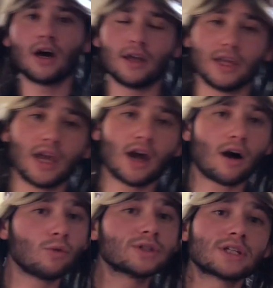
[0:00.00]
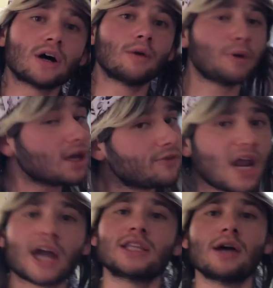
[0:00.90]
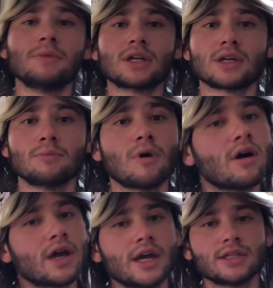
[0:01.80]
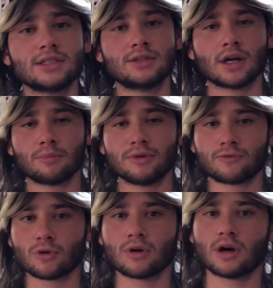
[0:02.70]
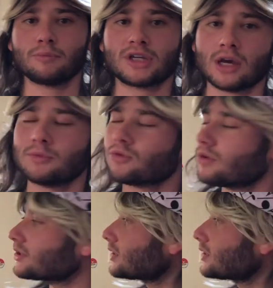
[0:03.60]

Yeah, I was a bit of an academic in my age uh, before I became a rock